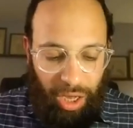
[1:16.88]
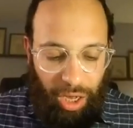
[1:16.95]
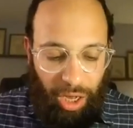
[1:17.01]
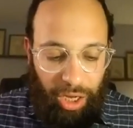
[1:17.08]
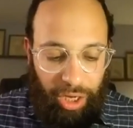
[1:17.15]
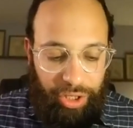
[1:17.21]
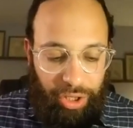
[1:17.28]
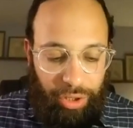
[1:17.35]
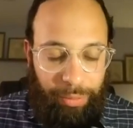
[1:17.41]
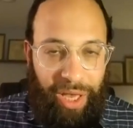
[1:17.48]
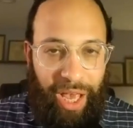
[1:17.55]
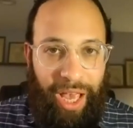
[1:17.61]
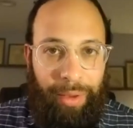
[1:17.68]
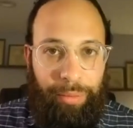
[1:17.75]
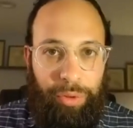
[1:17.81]
you'll be
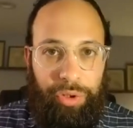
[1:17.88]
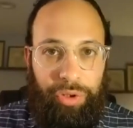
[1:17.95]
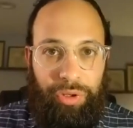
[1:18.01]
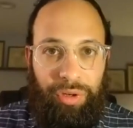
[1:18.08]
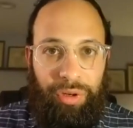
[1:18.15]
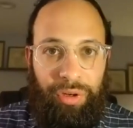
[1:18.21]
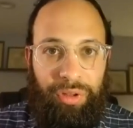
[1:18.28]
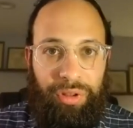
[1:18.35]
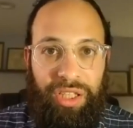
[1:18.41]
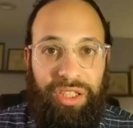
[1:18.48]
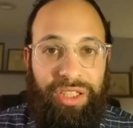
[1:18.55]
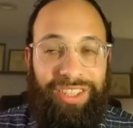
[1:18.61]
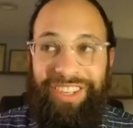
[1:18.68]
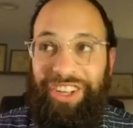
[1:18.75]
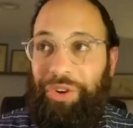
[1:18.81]
able to listen
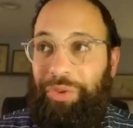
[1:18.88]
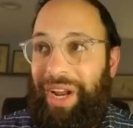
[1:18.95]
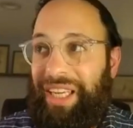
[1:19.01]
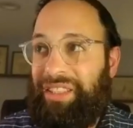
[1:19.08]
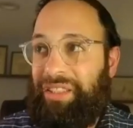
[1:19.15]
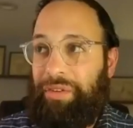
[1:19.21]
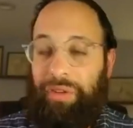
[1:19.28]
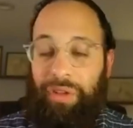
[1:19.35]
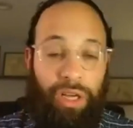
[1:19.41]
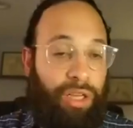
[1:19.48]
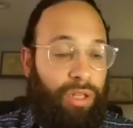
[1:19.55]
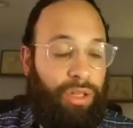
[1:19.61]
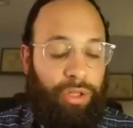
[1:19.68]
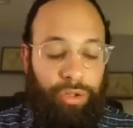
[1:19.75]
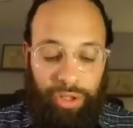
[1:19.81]
to the rest of the
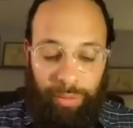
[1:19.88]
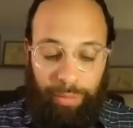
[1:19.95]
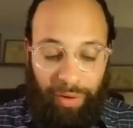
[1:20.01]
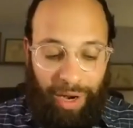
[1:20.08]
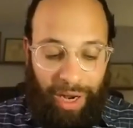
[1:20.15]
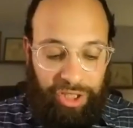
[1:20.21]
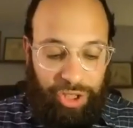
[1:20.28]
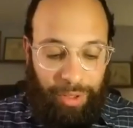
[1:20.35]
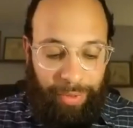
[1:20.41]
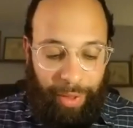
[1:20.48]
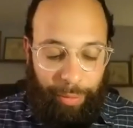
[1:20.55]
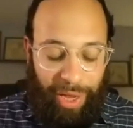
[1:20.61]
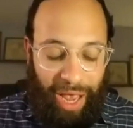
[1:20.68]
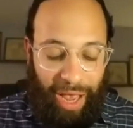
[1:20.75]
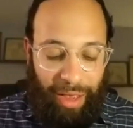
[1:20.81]
Lekutey Maharan shiurim that we
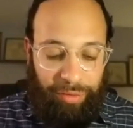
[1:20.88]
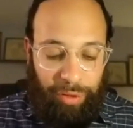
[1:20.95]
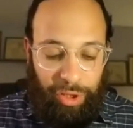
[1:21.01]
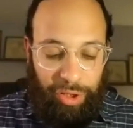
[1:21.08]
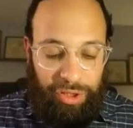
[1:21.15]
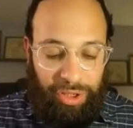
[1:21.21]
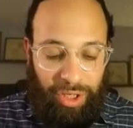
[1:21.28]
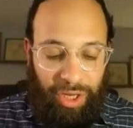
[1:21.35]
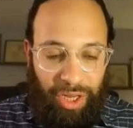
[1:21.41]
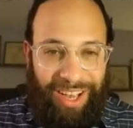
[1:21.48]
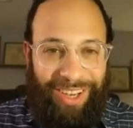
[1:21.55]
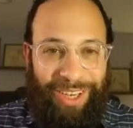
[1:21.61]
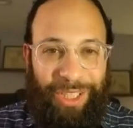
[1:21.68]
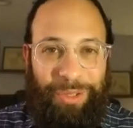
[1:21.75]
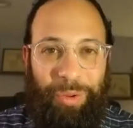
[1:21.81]
have.
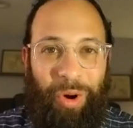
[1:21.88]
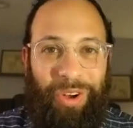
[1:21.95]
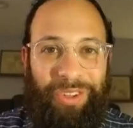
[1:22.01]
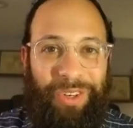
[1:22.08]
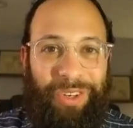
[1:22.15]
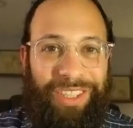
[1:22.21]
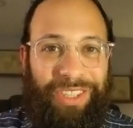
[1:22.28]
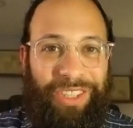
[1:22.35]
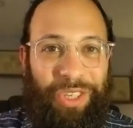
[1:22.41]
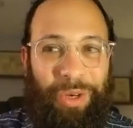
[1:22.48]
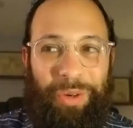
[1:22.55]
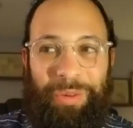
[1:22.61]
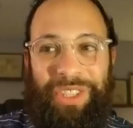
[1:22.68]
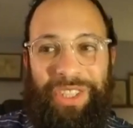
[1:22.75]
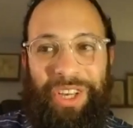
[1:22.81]
Because we're all new to Zoom,
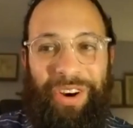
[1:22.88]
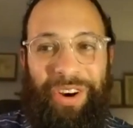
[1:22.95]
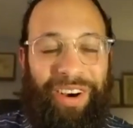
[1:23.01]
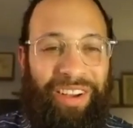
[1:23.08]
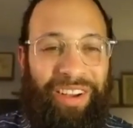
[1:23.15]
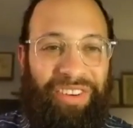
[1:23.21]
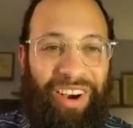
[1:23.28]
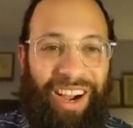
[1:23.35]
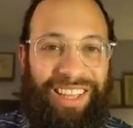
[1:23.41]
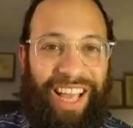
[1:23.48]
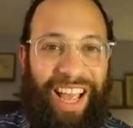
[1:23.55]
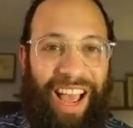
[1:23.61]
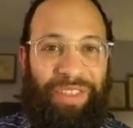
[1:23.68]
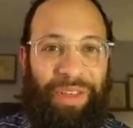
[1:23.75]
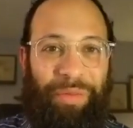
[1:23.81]
so I finally
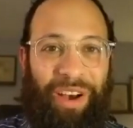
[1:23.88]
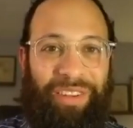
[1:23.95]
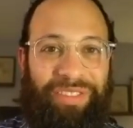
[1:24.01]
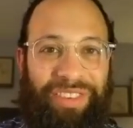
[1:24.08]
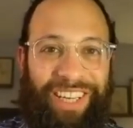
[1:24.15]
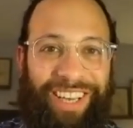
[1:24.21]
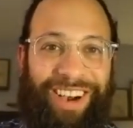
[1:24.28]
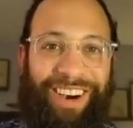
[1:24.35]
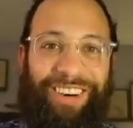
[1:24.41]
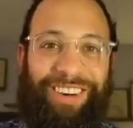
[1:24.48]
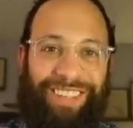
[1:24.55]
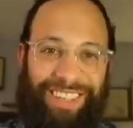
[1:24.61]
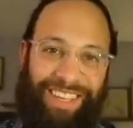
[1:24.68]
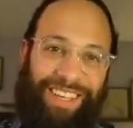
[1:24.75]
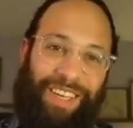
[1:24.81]
have them on video,
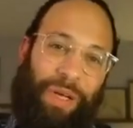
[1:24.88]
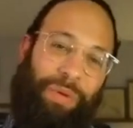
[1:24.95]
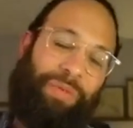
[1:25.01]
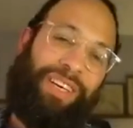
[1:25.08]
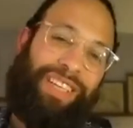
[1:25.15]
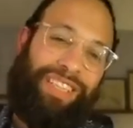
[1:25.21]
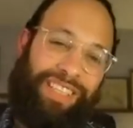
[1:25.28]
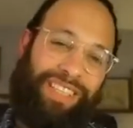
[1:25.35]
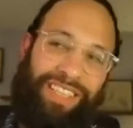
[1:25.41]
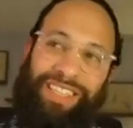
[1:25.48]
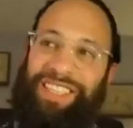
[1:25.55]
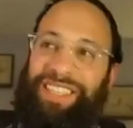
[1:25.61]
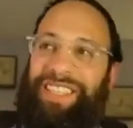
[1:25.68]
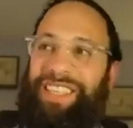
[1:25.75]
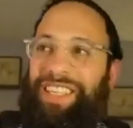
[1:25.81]
because this
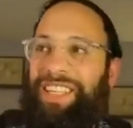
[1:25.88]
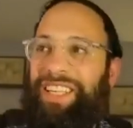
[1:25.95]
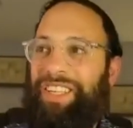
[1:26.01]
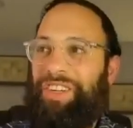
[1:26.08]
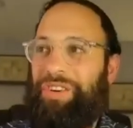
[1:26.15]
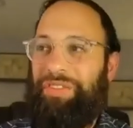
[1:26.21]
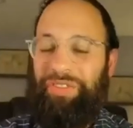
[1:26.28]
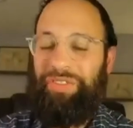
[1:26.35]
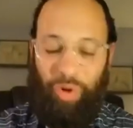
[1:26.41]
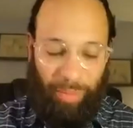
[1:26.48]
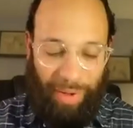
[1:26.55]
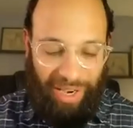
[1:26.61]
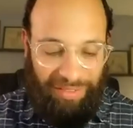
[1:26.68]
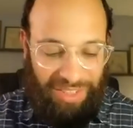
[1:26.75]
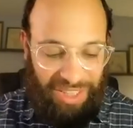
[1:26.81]
is the new format
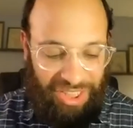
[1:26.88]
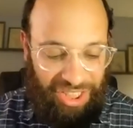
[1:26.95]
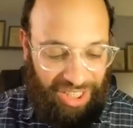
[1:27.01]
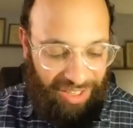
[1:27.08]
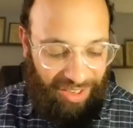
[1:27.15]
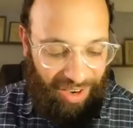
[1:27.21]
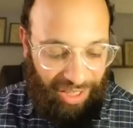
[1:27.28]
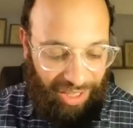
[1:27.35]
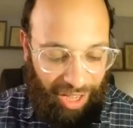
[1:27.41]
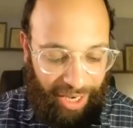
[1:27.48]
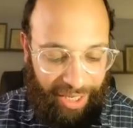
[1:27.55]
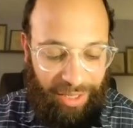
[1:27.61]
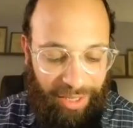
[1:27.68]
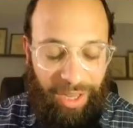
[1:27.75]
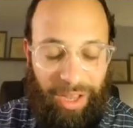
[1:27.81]
of the shiur online.
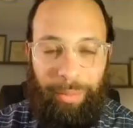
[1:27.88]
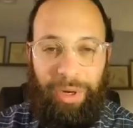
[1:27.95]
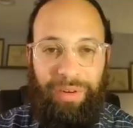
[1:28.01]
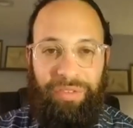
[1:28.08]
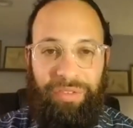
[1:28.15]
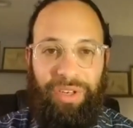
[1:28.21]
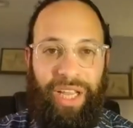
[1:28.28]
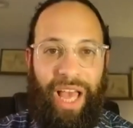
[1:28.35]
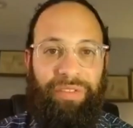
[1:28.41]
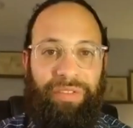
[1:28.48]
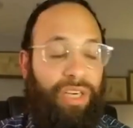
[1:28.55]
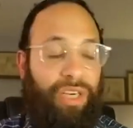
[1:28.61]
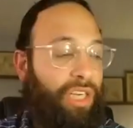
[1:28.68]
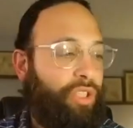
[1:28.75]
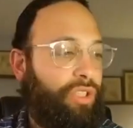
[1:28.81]
But if you're
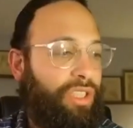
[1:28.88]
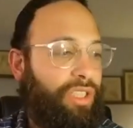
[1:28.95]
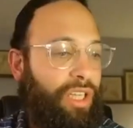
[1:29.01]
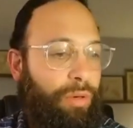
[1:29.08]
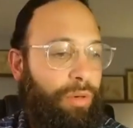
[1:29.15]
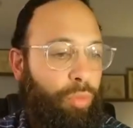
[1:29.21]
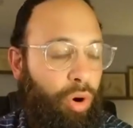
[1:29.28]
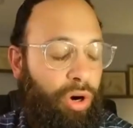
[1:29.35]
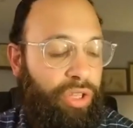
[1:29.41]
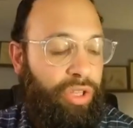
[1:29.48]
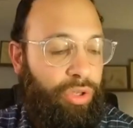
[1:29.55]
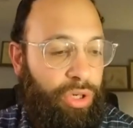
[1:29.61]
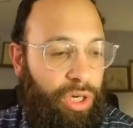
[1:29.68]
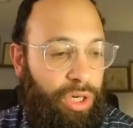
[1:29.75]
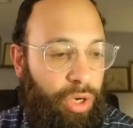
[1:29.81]
interested in more, you
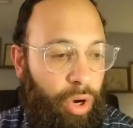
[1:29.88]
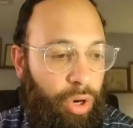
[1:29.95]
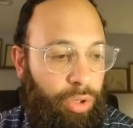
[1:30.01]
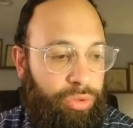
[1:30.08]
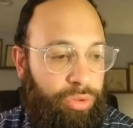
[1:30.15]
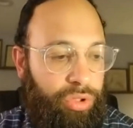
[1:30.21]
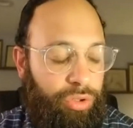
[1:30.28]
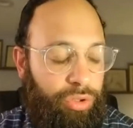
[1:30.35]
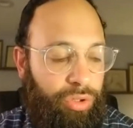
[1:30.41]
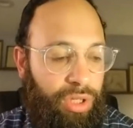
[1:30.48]
could go to